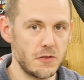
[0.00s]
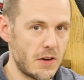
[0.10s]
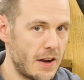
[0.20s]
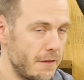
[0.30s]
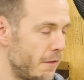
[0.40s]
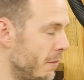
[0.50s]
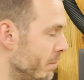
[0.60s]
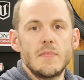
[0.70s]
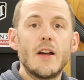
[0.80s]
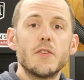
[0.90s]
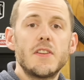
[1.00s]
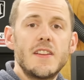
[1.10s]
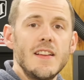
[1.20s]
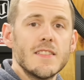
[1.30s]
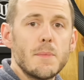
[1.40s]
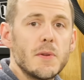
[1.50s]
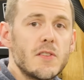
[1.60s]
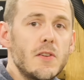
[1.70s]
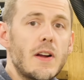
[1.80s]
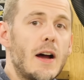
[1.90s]
to drive. Now in today's
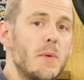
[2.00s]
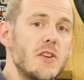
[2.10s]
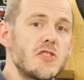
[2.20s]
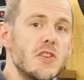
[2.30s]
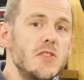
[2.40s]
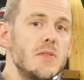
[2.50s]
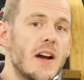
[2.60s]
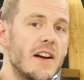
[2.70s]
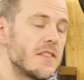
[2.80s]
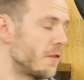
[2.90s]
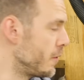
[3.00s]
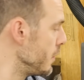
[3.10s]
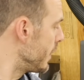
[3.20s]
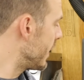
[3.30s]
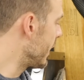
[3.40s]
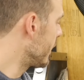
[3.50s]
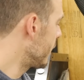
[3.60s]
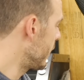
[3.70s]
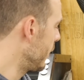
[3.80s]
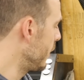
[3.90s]
episode, I wanna show you guys a few
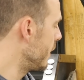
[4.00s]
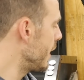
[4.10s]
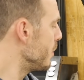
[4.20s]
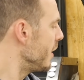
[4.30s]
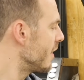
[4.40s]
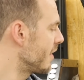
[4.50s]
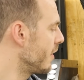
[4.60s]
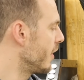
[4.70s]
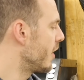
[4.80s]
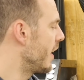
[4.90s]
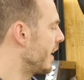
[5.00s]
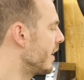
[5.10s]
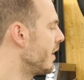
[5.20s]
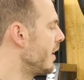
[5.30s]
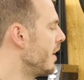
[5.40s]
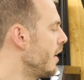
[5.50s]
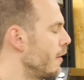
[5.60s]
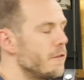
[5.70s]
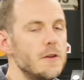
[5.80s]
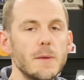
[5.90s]
things, namely the cylinder head,
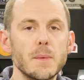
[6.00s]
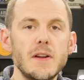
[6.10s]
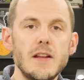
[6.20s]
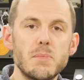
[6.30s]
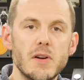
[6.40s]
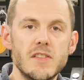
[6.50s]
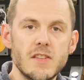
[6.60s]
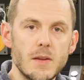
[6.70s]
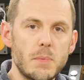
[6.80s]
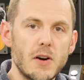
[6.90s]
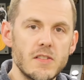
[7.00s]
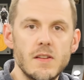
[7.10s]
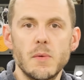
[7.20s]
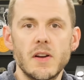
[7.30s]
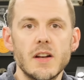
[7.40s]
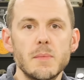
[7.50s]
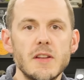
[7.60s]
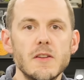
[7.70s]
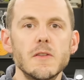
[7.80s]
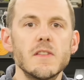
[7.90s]
a few 3D prints of the parts that we're gonna be
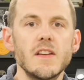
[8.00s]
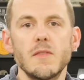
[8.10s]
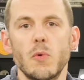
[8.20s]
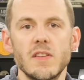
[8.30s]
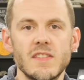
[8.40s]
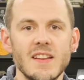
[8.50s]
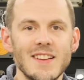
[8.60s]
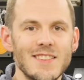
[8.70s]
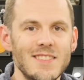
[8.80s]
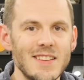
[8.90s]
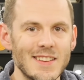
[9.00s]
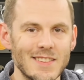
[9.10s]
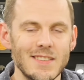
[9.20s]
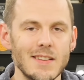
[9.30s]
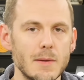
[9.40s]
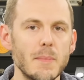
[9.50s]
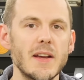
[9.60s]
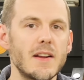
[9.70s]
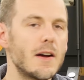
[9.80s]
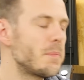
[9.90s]
using once they get CNC'd and
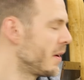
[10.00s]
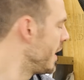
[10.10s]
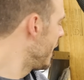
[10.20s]
made up,